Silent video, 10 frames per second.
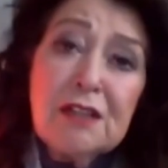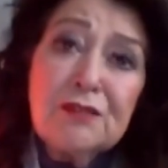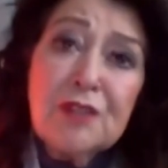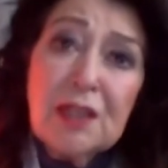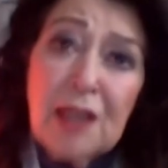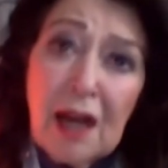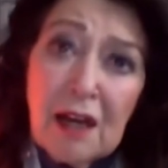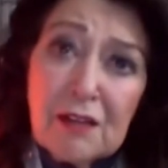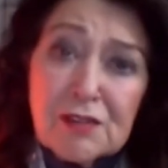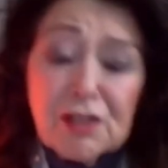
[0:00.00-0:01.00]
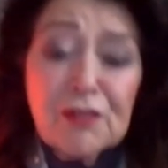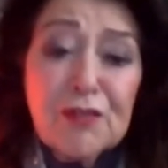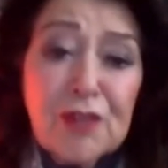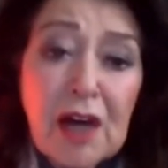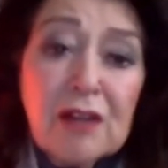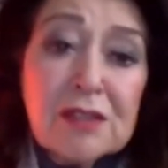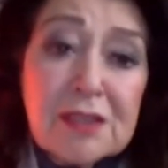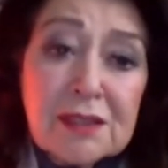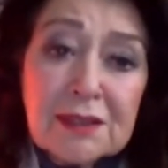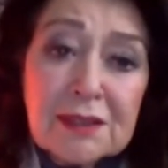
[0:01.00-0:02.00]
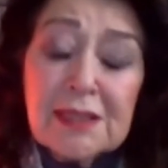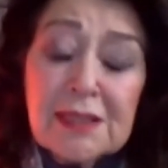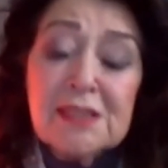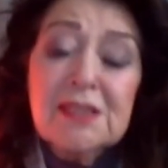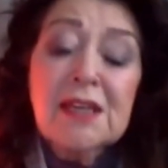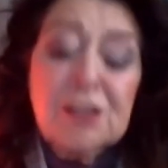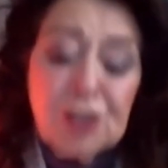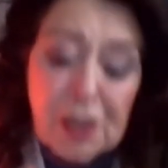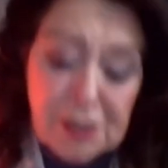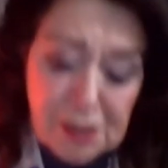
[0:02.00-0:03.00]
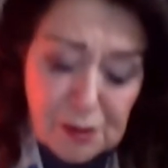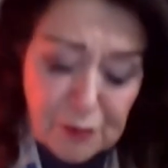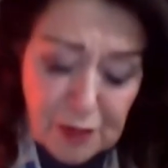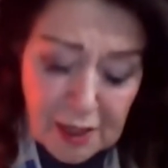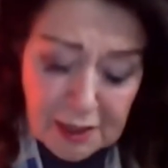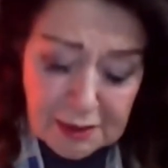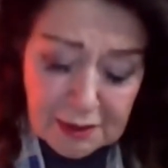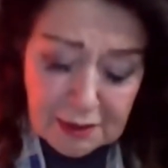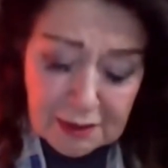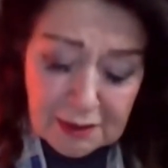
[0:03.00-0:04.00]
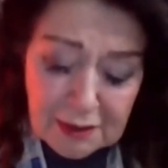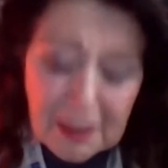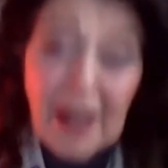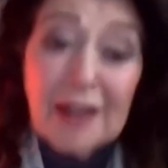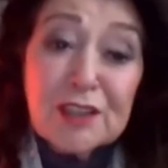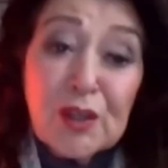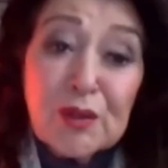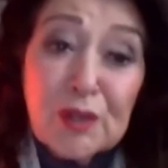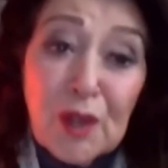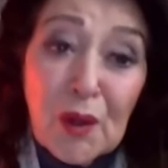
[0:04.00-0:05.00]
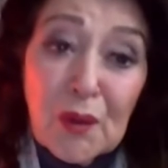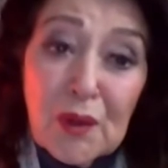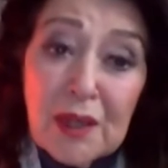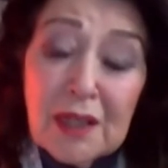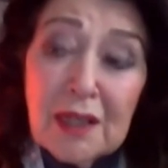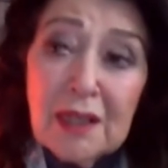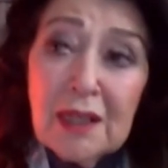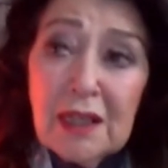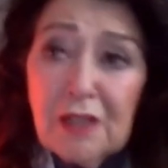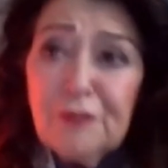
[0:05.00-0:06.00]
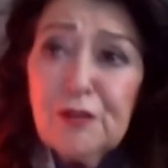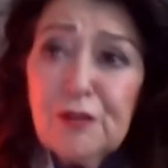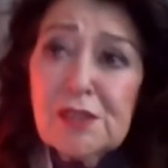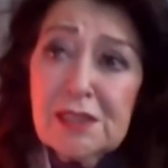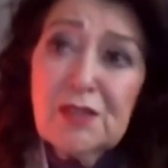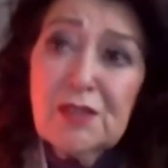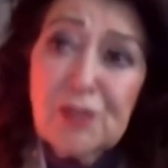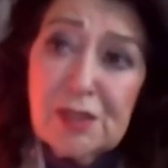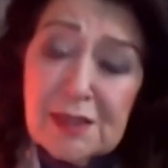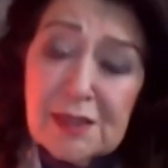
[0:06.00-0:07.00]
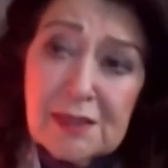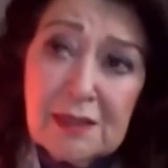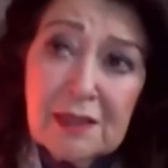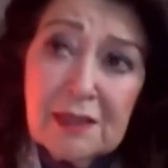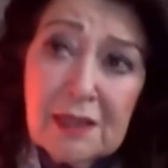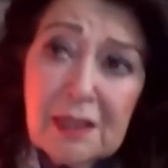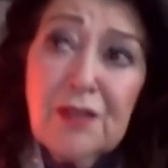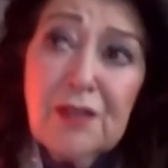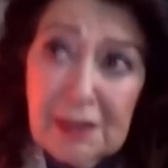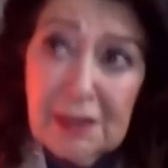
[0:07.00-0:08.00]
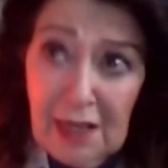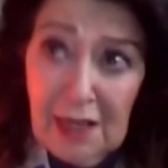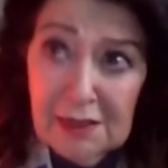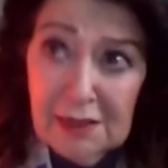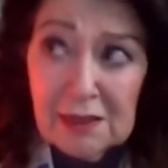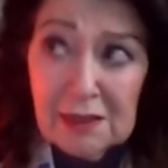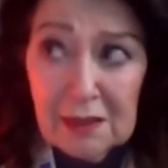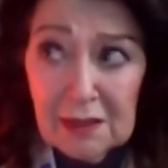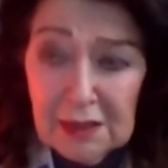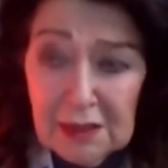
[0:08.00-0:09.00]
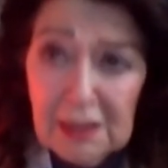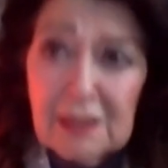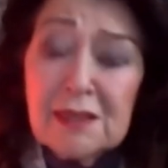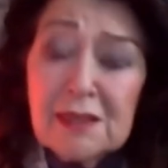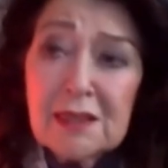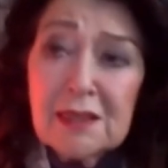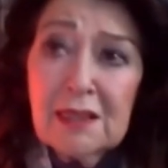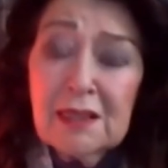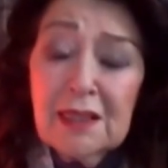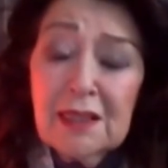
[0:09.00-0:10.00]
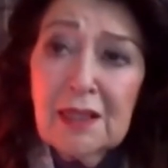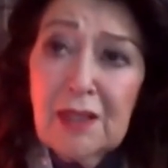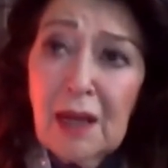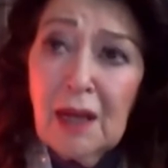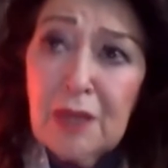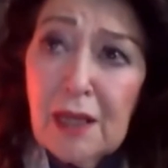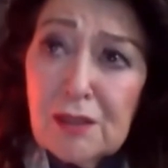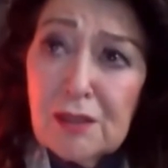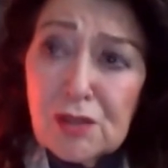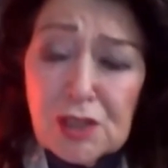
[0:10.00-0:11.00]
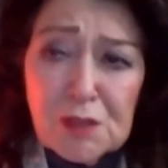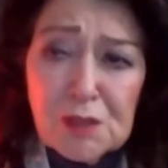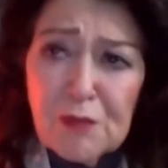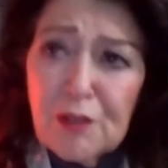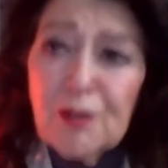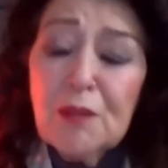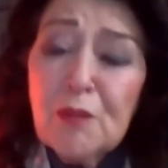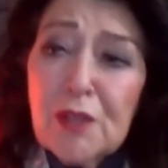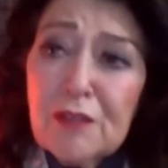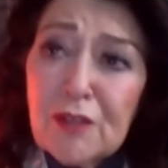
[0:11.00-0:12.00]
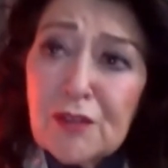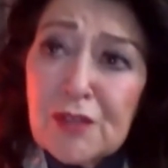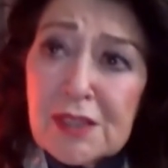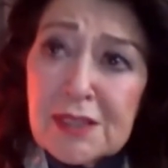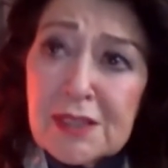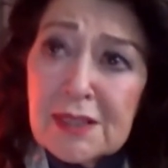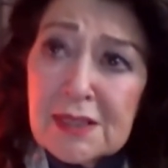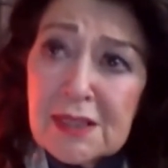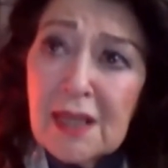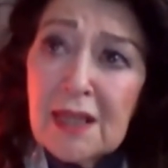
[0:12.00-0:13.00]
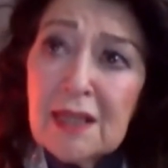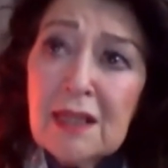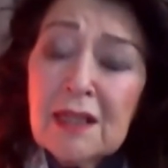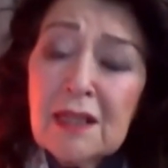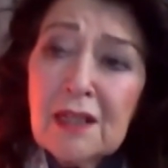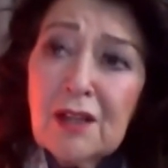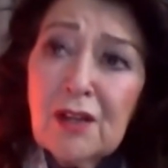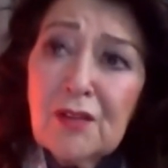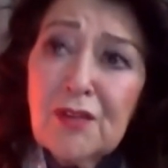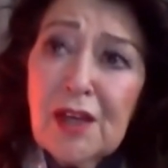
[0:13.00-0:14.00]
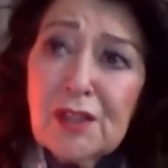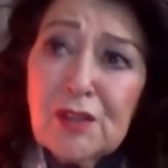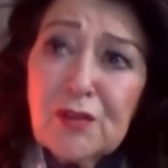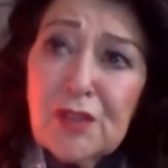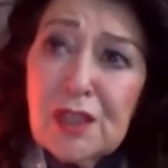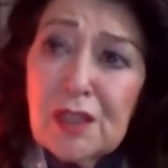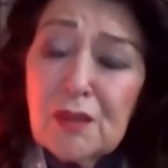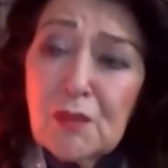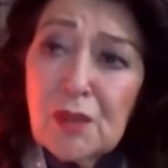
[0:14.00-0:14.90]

the lives of thousands, is that justified? I don't know. If you see this in that light, it is. And I'm going to just be very brief on this and say that the